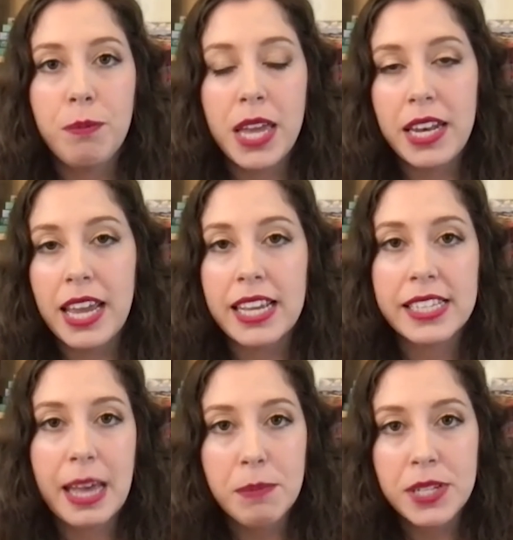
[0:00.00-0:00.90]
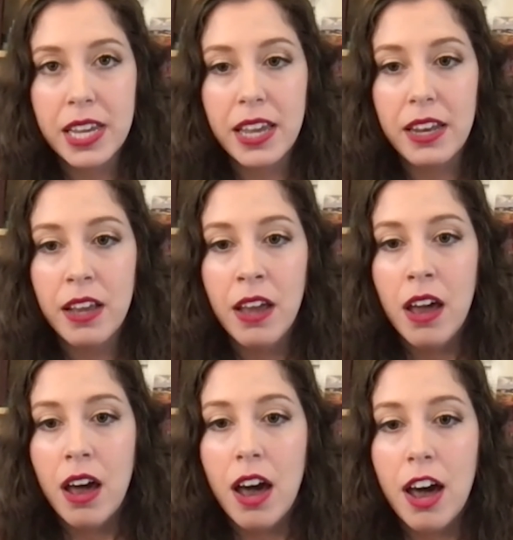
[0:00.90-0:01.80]
been accepted,
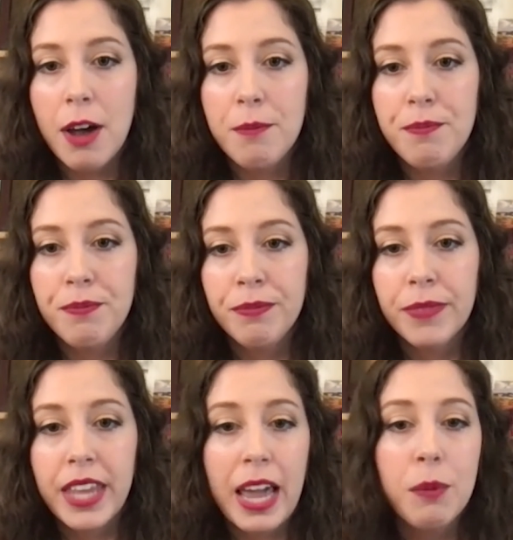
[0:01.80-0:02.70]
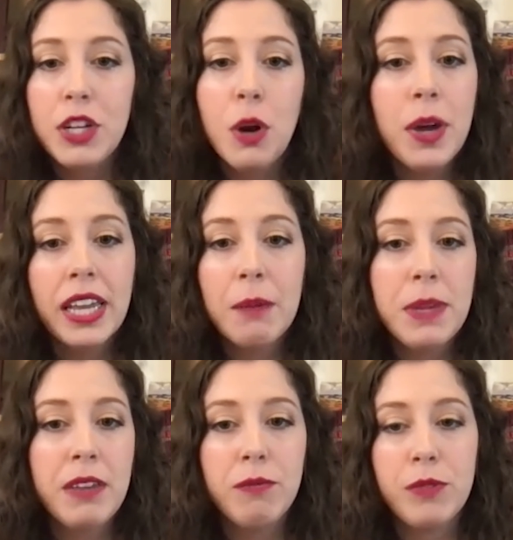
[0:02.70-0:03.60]
we know it can
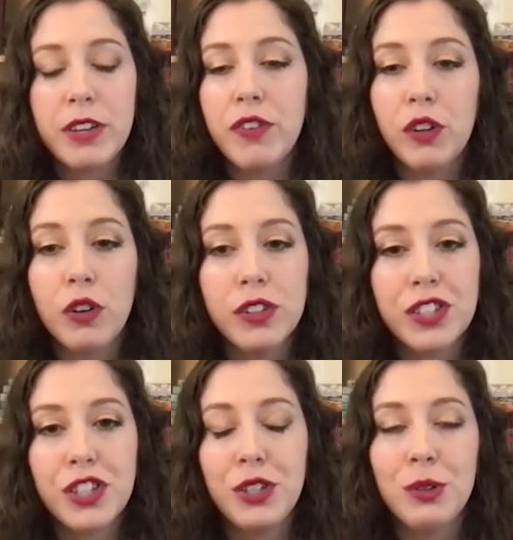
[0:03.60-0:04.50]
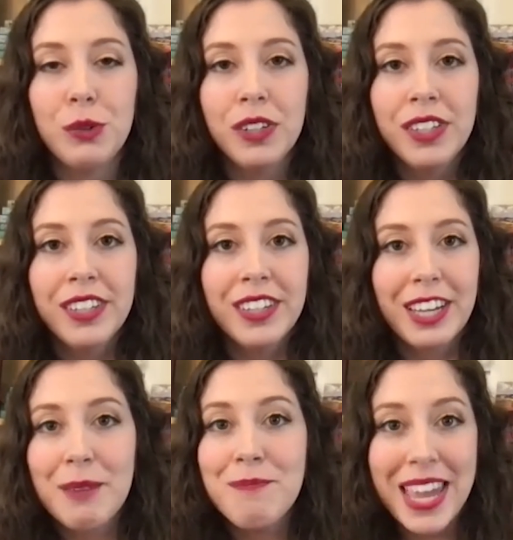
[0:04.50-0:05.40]
be difficult to
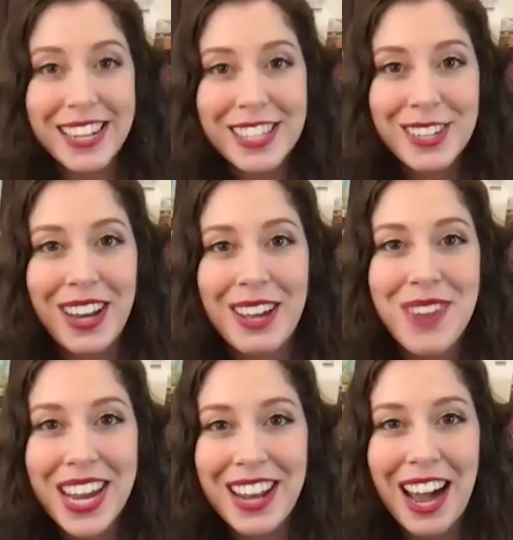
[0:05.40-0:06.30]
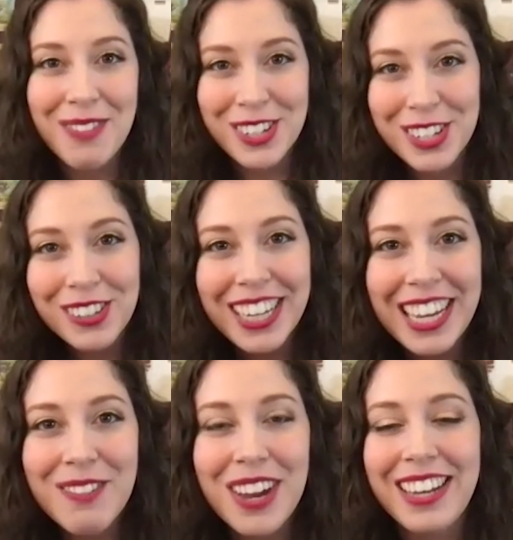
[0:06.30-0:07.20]
commit to an unpaid
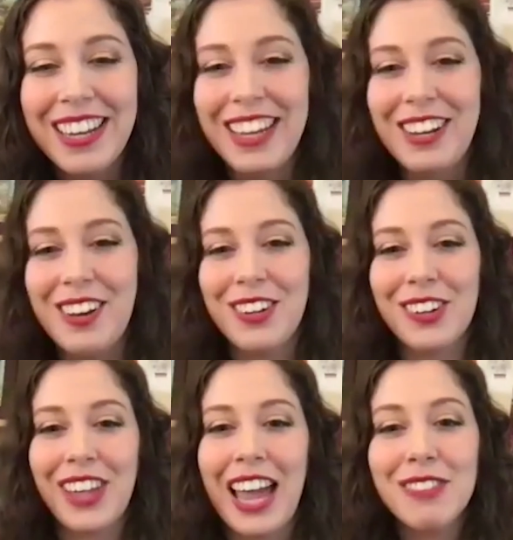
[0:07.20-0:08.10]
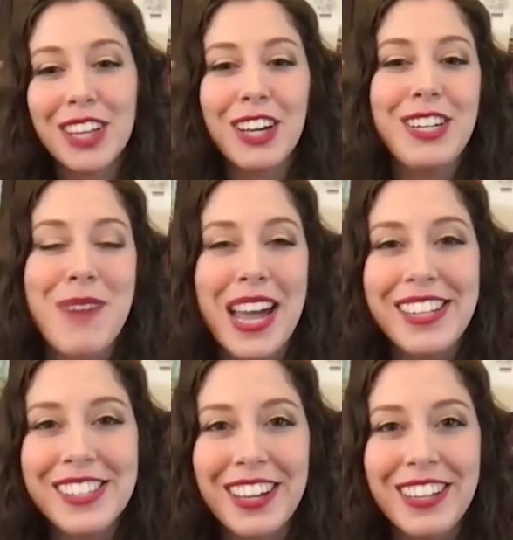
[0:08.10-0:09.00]
opportunity when, your livelihood
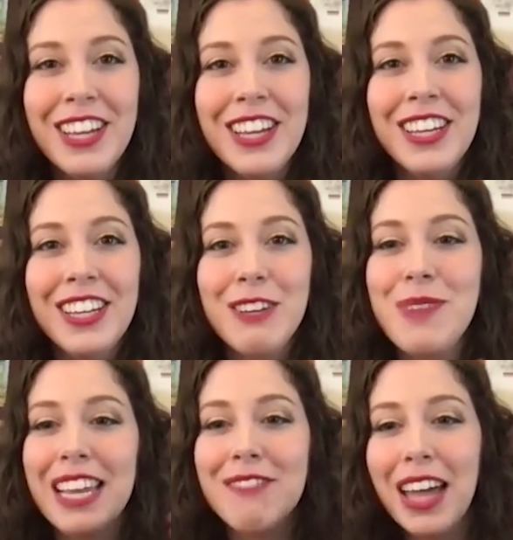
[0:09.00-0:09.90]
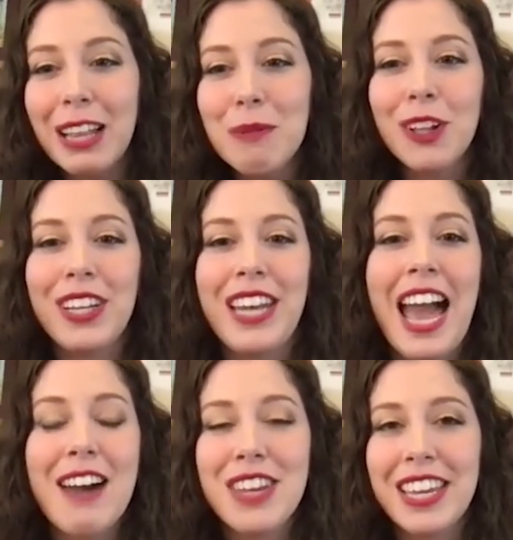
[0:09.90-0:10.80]
depends on you being available and
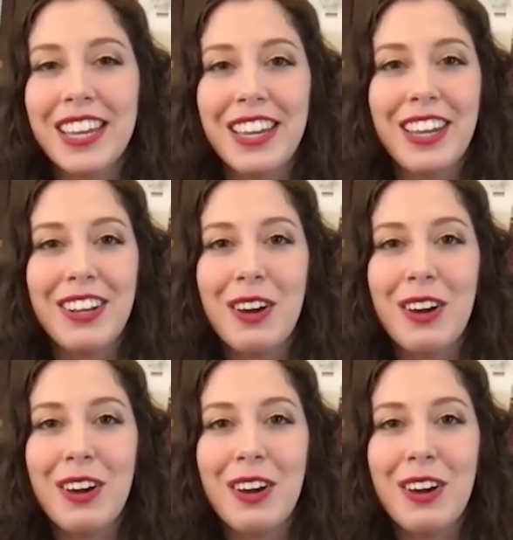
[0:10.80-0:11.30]
having,